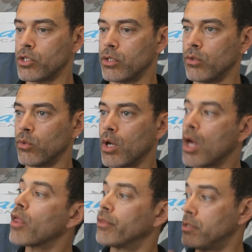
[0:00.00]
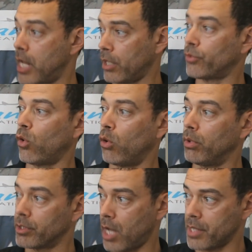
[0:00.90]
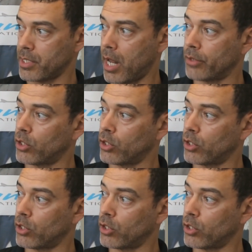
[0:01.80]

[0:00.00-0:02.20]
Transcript: to take a throwable and toss it out